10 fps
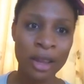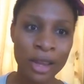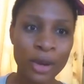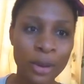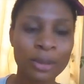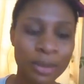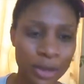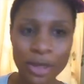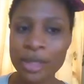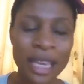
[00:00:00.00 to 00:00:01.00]
you know,
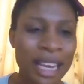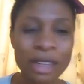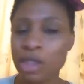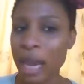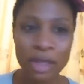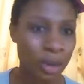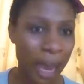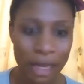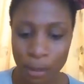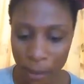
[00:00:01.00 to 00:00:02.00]
he tried
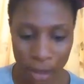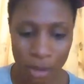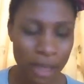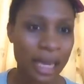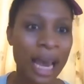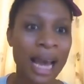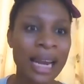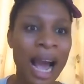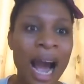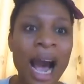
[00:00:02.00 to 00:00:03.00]
to explain to the
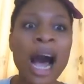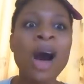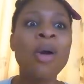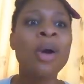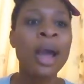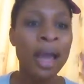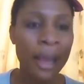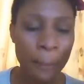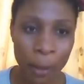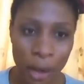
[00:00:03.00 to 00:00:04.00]
guard how
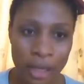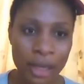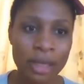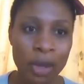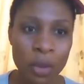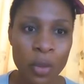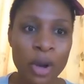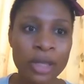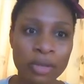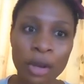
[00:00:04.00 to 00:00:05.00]
important it
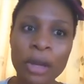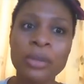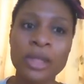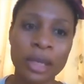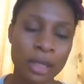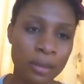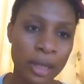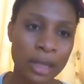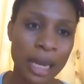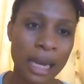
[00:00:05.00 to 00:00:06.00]
was for him to take his
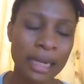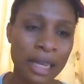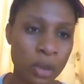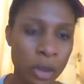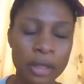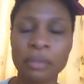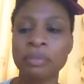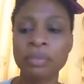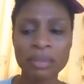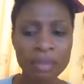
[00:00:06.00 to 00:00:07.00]
place. And guess what?
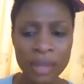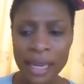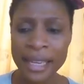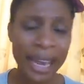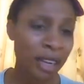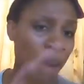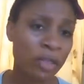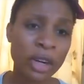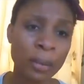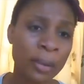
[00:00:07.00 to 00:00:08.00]
The guard
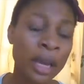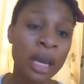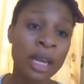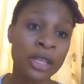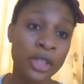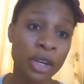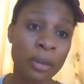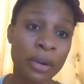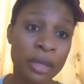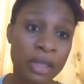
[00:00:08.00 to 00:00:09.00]
covered up his
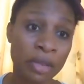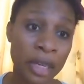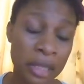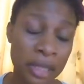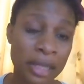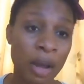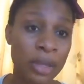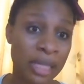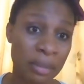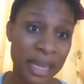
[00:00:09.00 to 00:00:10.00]
younger brother's face. That
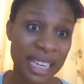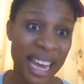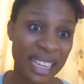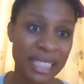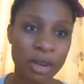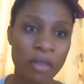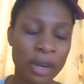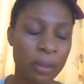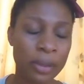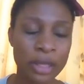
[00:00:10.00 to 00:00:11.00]
was in the midnight,
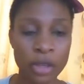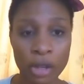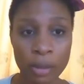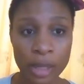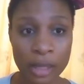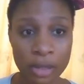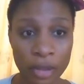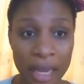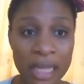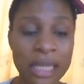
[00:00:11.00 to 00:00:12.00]
covered up his younger brother's
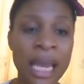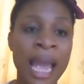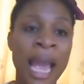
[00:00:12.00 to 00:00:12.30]
face